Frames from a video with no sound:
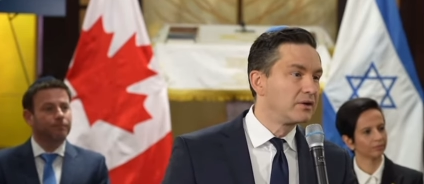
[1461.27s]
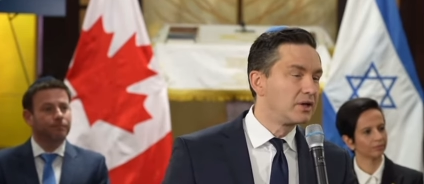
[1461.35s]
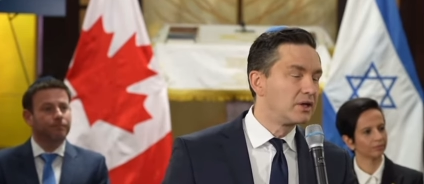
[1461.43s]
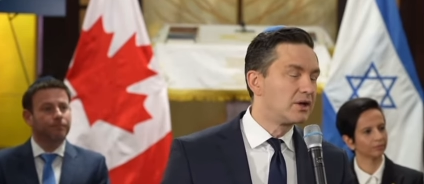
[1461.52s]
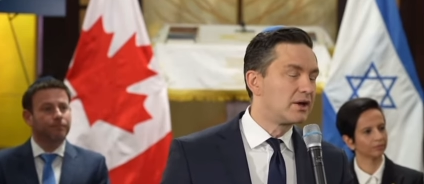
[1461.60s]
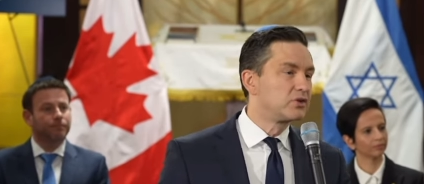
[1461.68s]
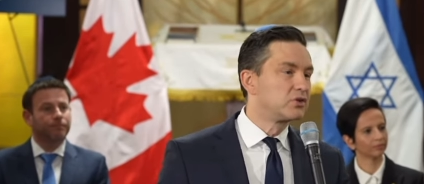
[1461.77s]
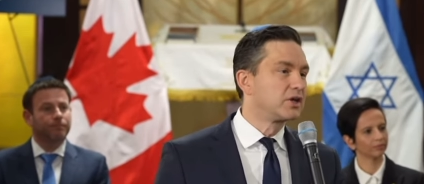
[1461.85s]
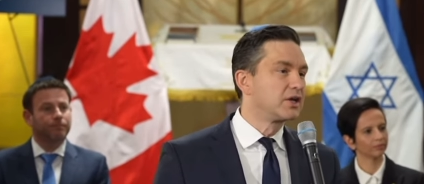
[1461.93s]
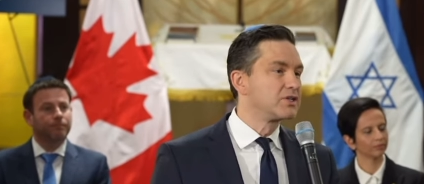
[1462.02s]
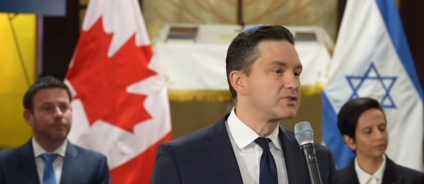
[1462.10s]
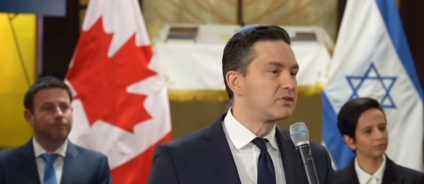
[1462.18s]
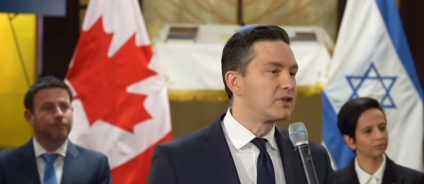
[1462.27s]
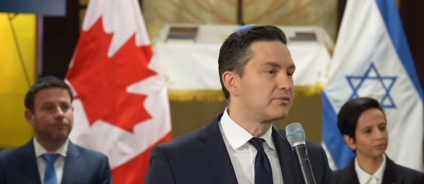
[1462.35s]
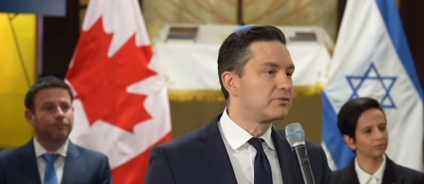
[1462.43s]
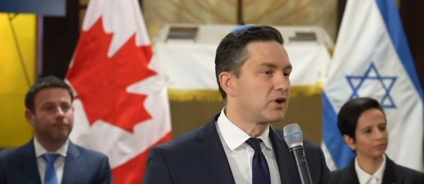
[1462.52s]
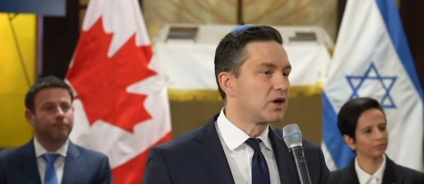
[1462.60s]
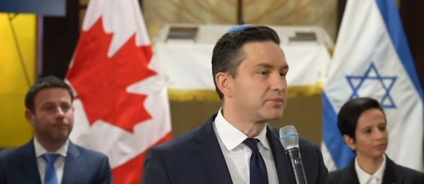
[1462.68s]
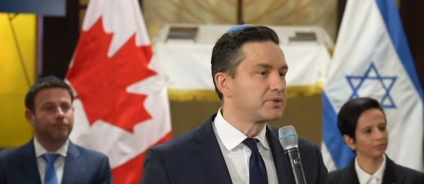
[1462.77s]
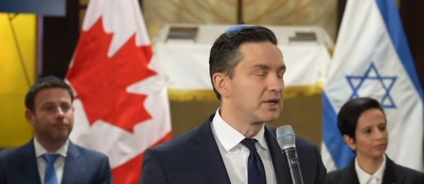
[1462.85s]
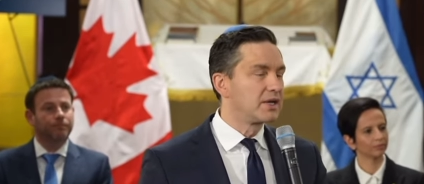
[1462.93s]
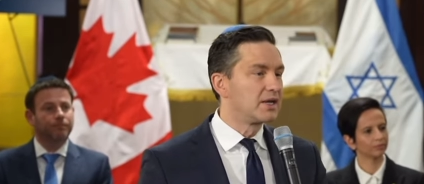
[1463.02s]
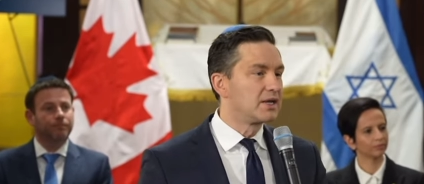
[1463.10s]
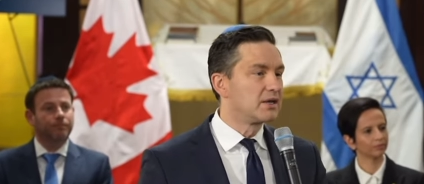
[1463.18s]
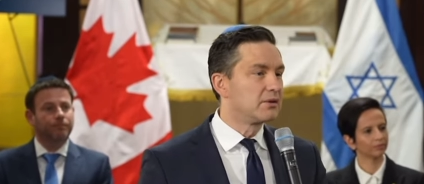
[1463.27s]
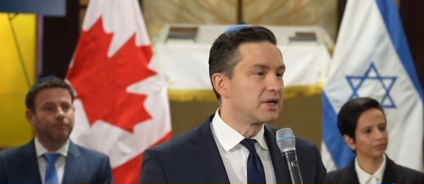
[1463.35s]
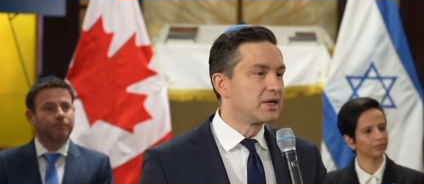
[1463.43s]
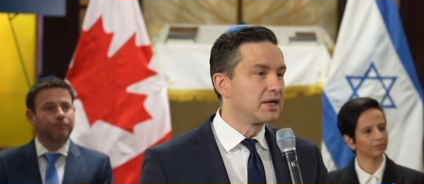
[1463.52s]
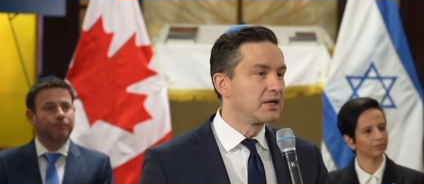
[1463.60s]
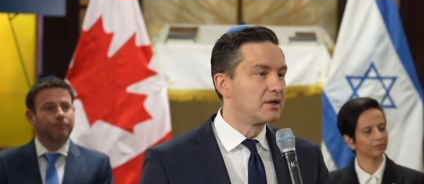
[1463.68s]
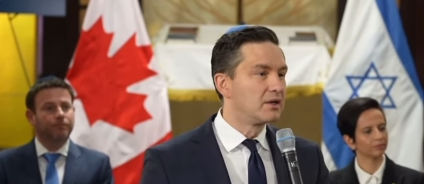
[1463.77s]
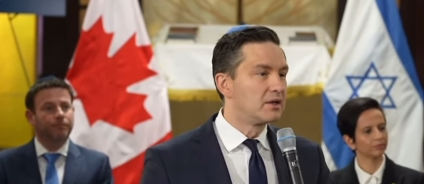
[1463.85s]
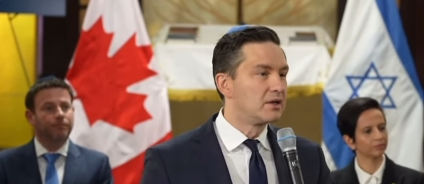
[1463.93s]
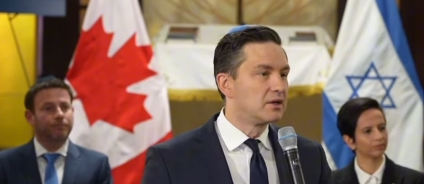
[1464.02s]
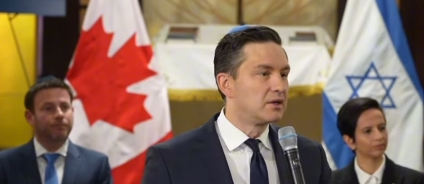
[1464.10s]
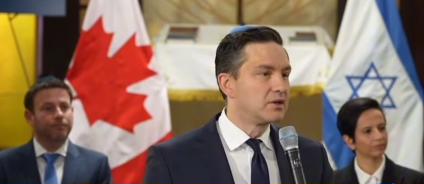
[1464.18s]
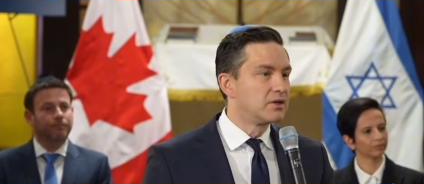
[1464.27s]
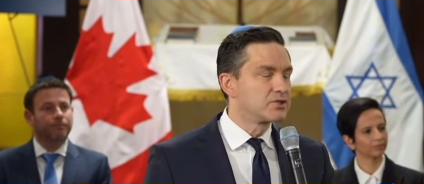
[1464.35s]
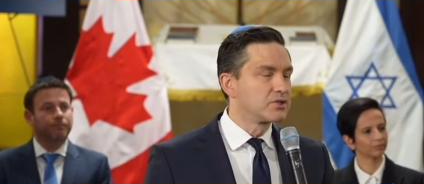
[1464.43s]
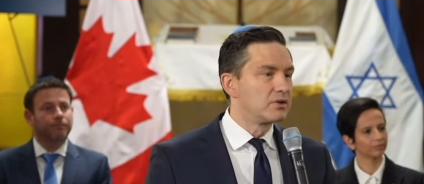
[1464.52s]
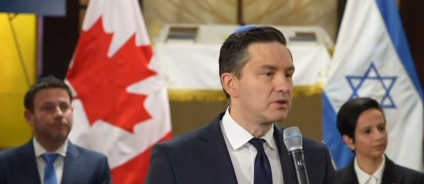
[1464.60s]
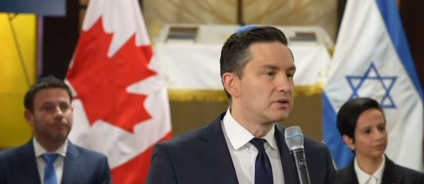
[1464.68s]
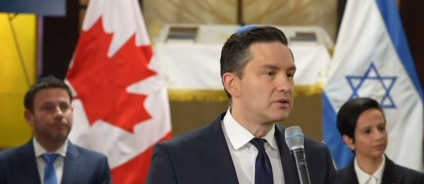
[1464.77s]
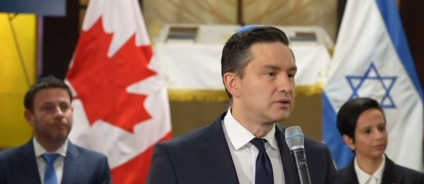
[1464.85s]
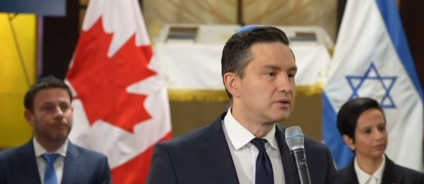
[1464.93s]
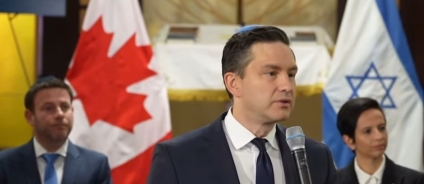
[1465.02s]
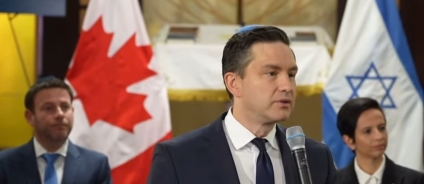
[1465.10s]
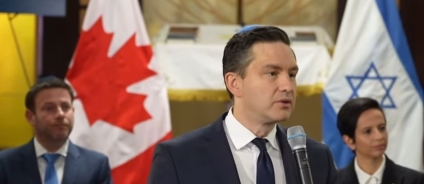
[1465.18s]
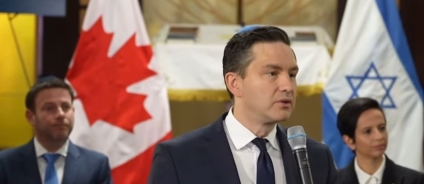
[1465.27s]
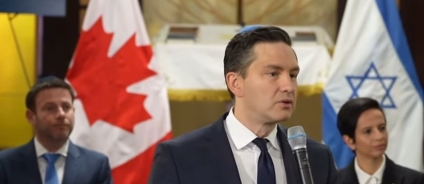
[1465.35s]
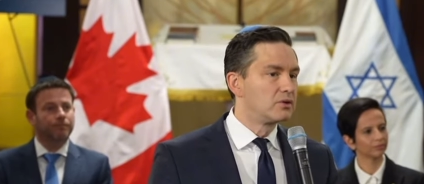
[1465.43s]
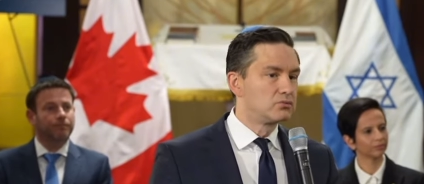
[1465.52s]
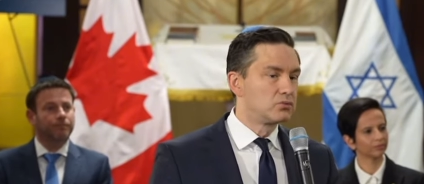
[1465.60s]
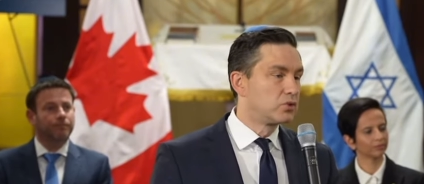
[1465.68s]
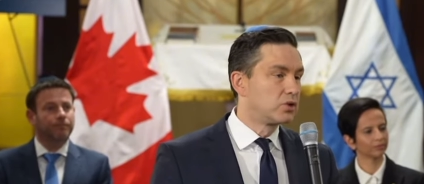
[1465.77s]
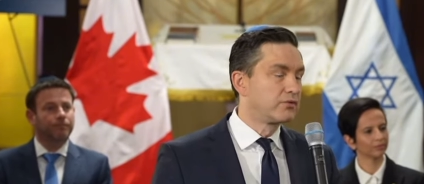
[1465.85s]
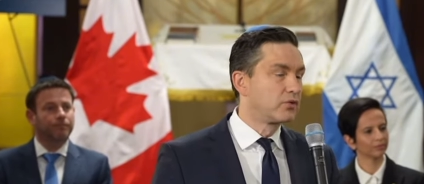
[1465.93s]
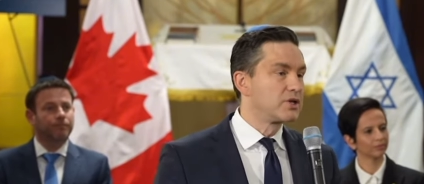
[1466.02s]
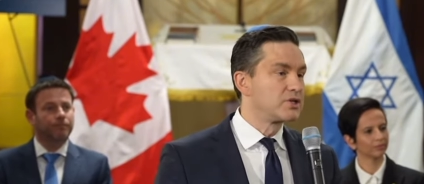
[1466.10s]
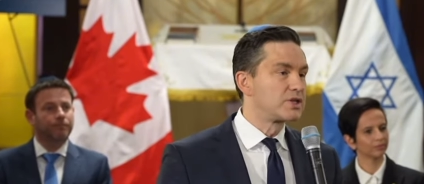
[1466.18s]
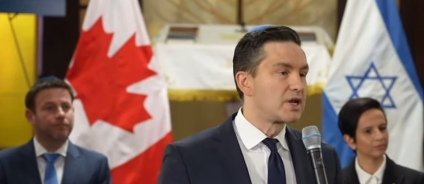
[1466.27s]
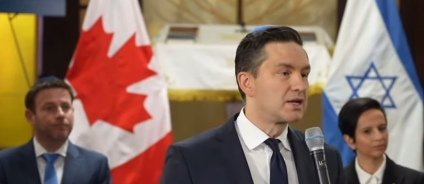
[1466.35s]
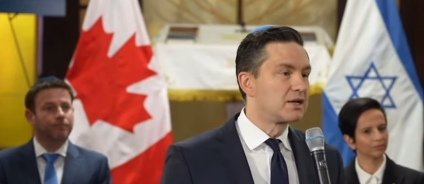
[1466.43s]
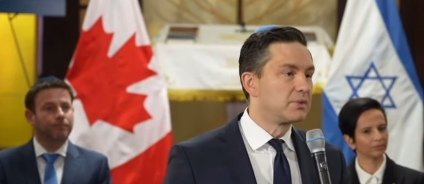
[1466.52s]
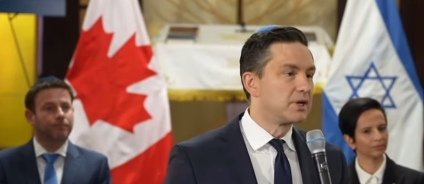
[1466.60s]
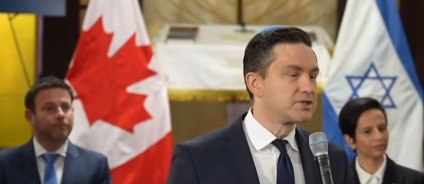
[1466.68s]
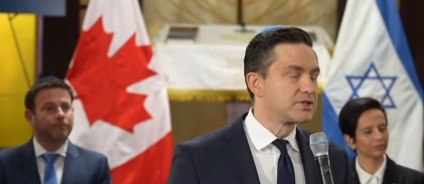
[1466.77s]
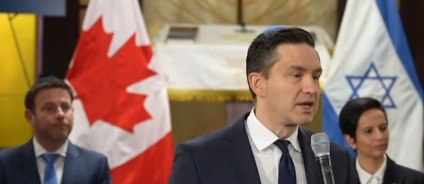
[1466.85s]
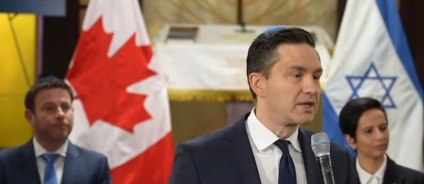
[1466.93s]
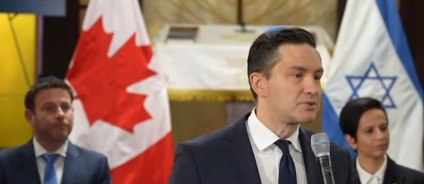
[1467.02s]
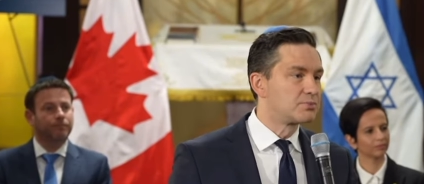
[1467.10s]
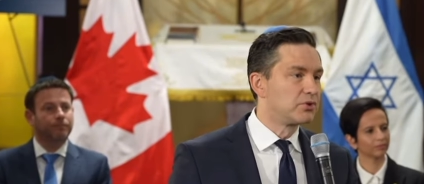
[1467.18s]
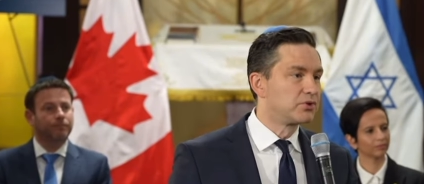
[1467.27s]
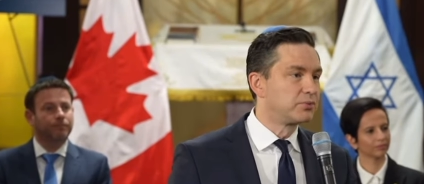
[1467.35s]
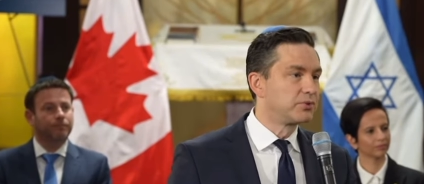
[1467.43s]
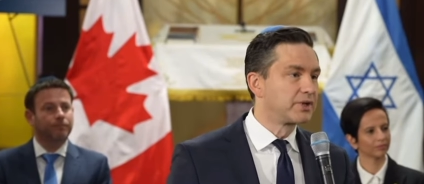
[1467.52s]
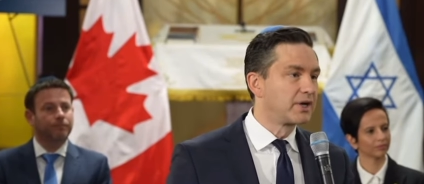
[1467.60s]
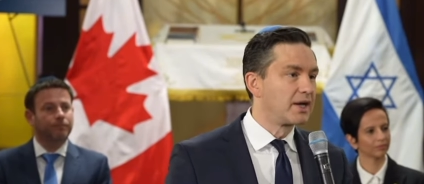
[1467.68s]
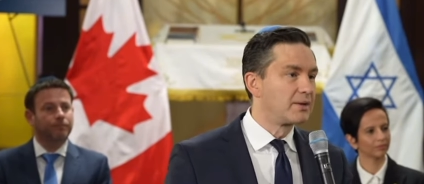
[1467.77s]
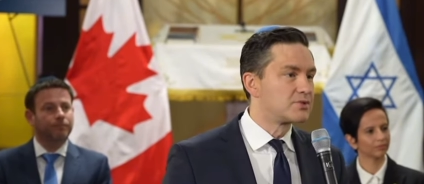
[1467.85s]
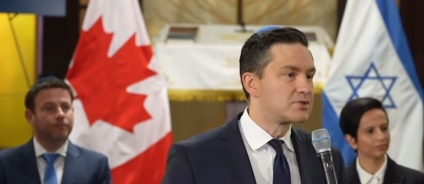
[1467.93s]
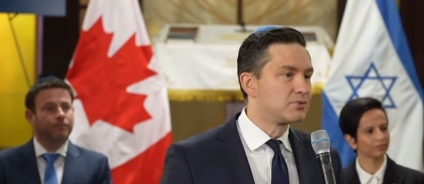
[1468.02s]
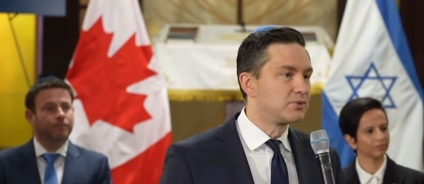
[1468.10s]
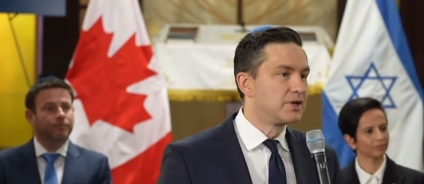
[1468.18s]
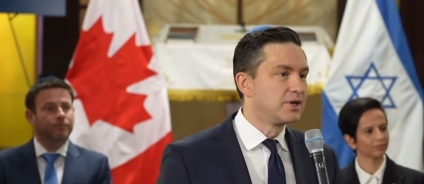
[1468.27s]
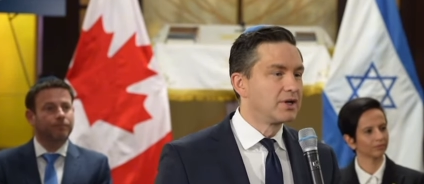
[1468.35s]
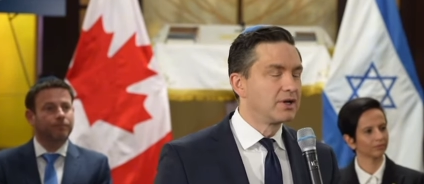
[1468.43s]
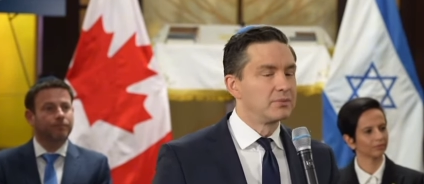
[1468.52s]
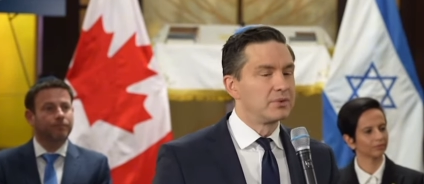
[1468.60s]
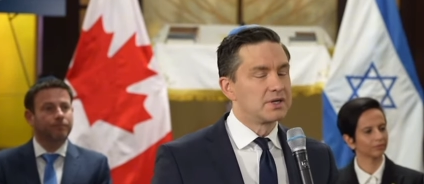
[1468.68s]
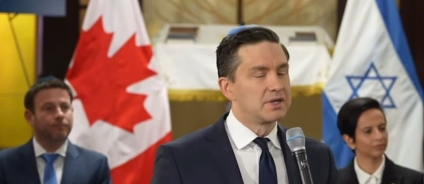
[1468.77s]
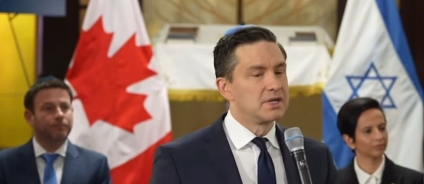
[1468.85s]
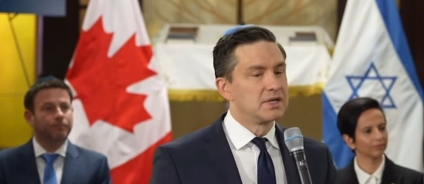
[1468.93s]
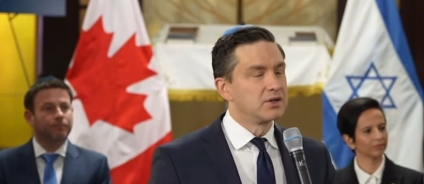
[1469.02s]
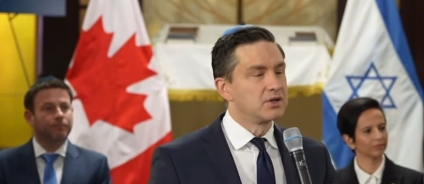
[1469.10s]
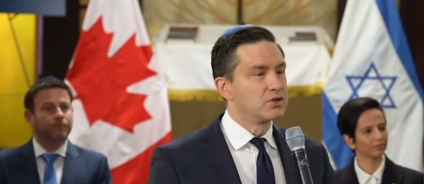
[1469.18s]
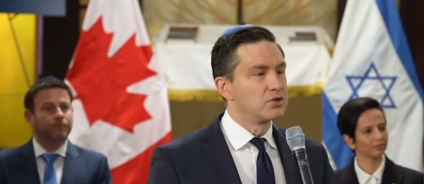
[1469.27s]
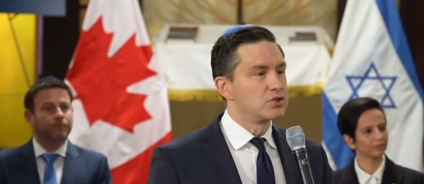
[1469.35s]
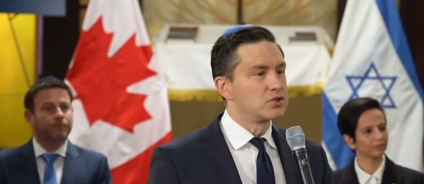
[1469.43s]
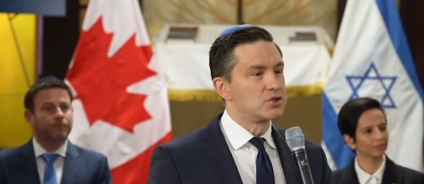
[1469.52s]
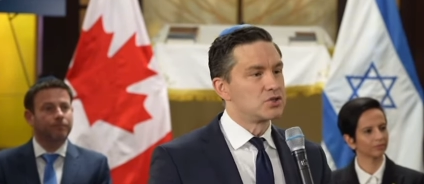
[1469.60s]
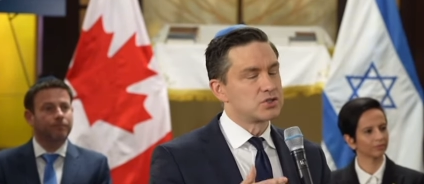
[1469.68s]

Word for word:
Speaker 1: You have to look at his flip-flop today in committee. So, well, I've already stated my stance multiple times, but he, uh, you should